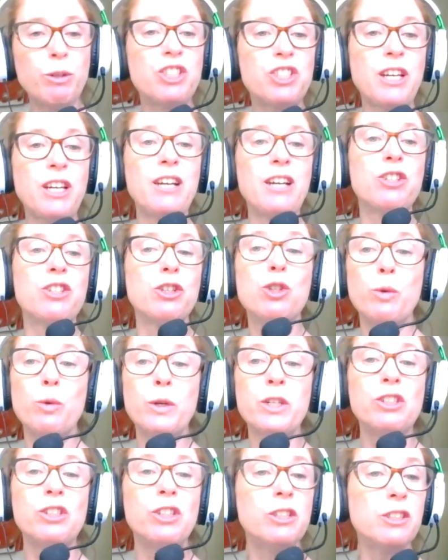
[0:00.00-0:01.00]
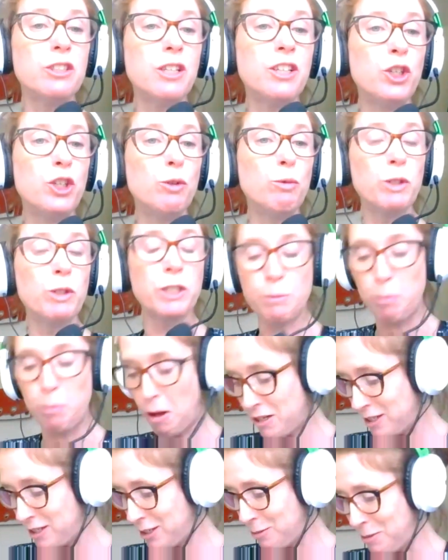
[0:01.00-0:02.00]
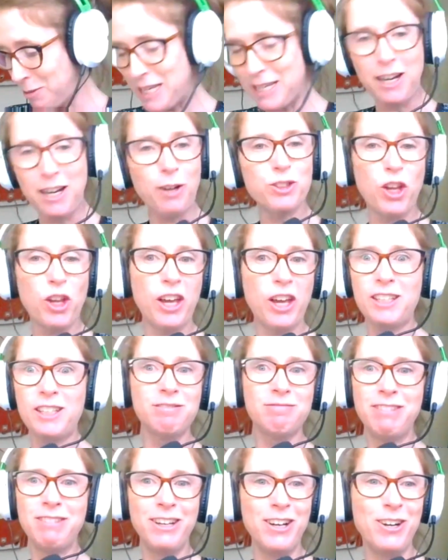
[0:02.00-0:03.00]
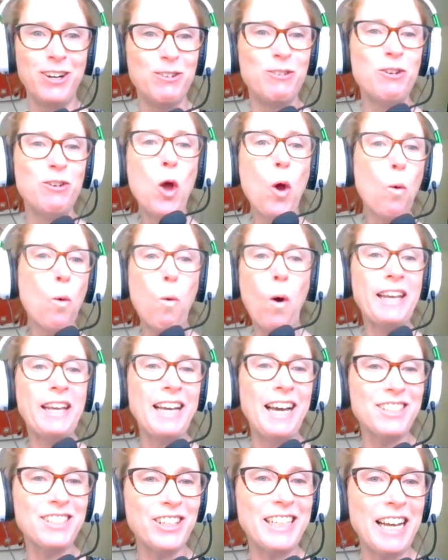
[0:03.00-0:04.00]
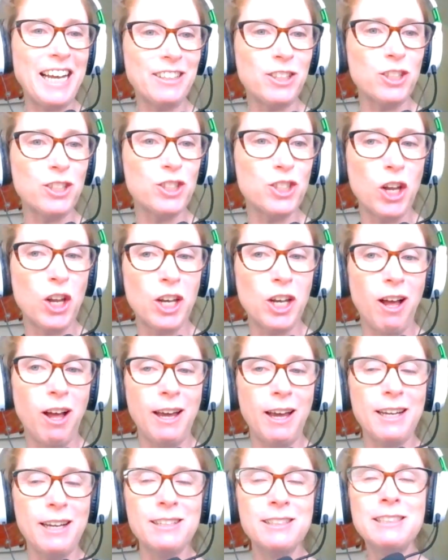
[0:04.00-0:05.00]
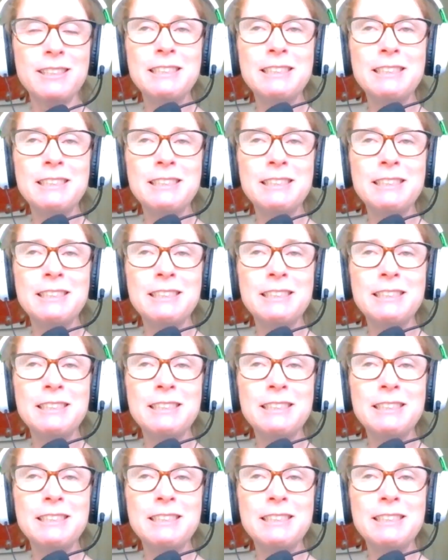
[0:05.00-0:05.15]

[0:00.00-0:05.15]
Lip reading: out on Twitter, and you responded to me, and I was like, why can't I get this online?